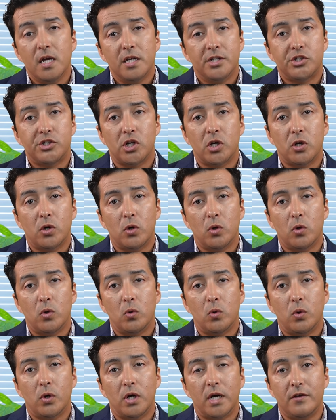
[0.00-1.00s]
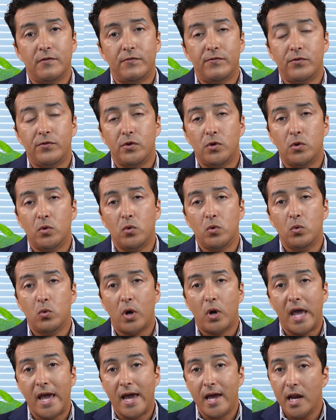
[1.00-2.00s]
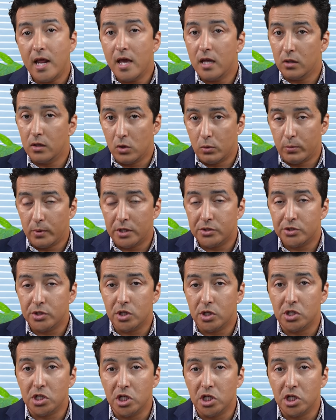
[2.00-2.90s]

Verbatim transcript: So if you had a low blood sugar,